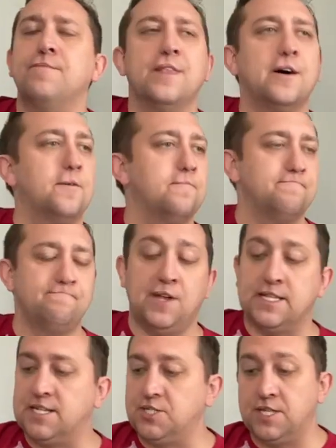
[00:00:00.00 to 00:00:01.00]
No, I'm
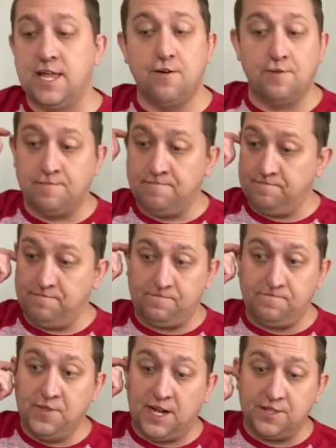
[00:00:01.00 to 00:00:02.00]
not touching that one.
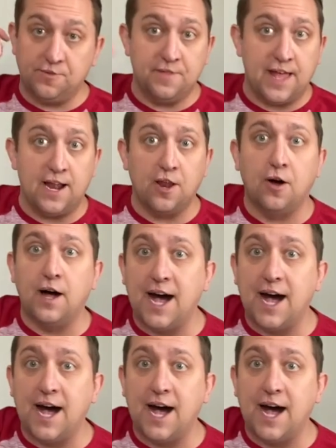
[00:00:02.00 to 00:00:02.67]
I'm not doing that at all.